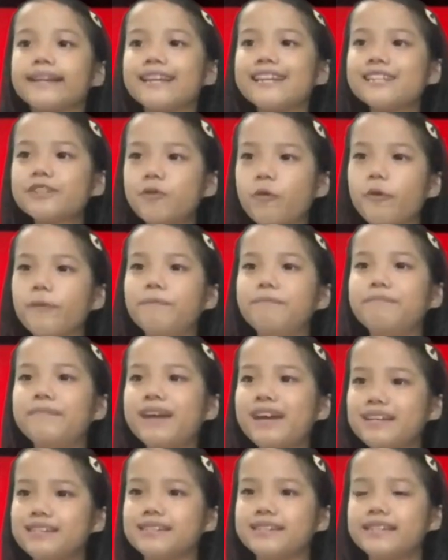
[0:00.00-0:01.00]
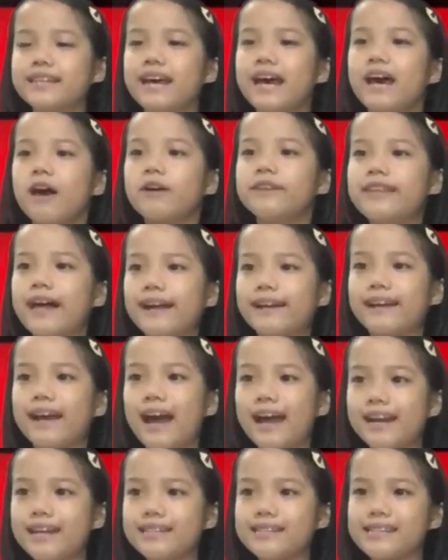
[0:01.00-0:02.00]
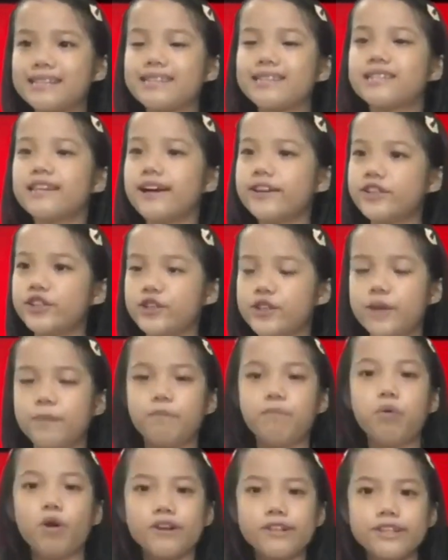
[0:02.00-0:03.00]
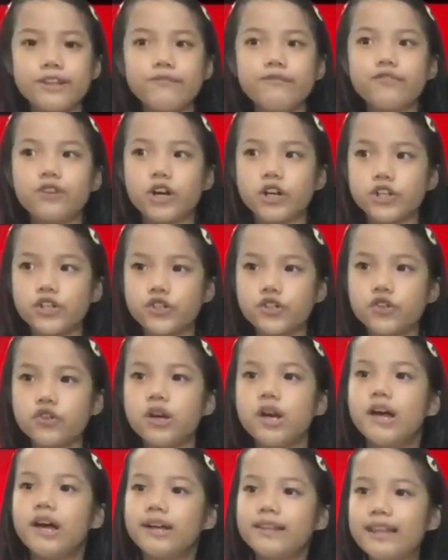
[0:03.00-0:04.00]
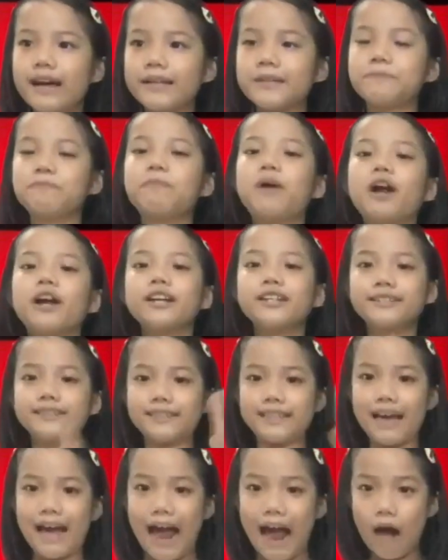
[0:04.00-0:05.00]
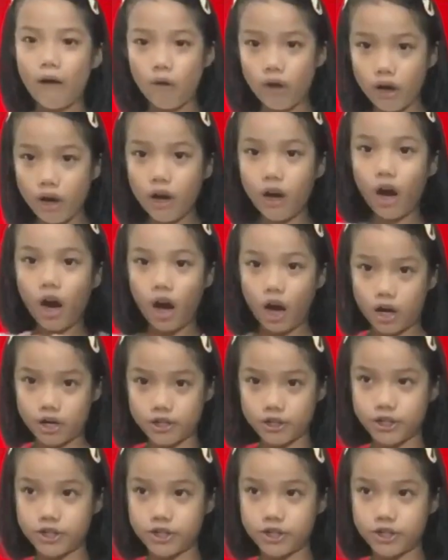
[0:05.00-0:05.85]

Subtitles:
this quote means that kindness is such an important virtue that sparks our heart.